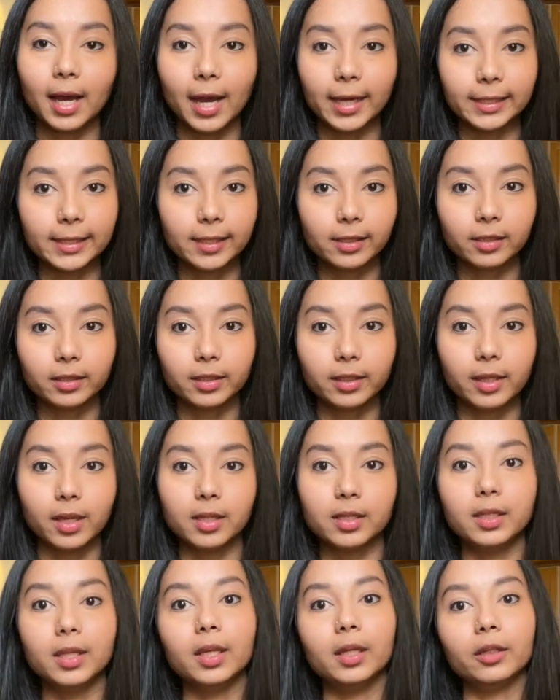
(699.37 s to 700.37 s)

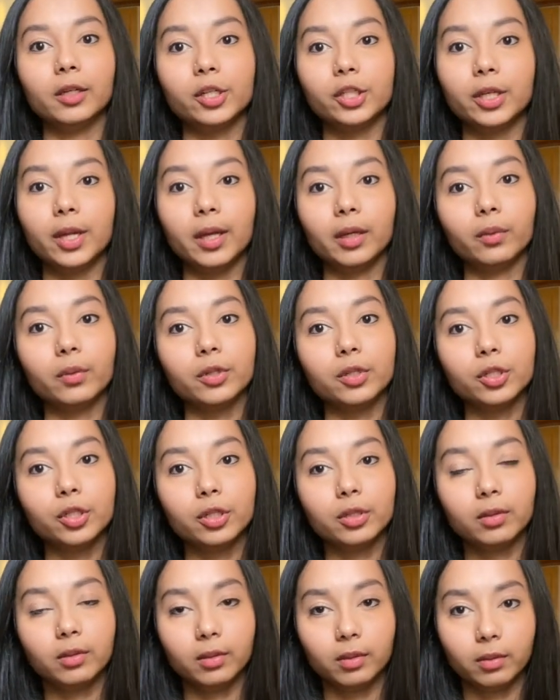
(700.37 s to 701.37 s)
IELTS English
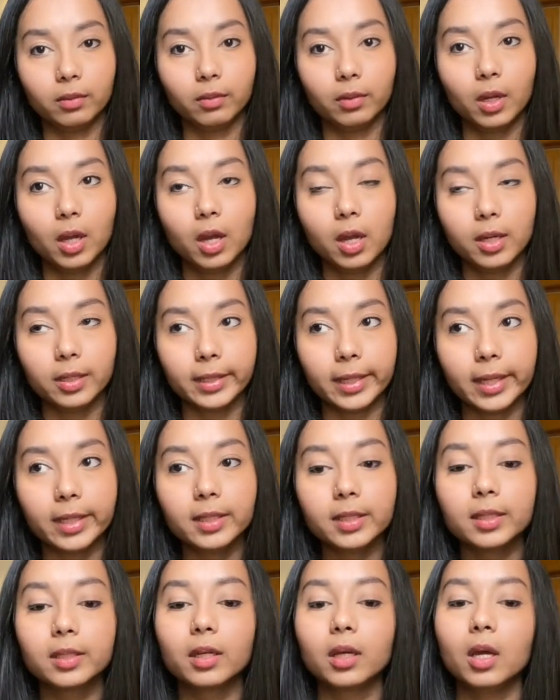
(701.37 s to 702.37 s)
language
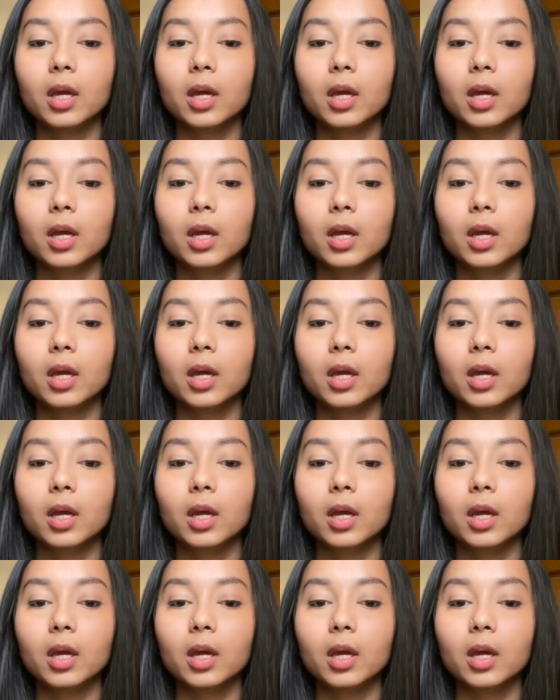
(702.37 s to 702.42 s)
test.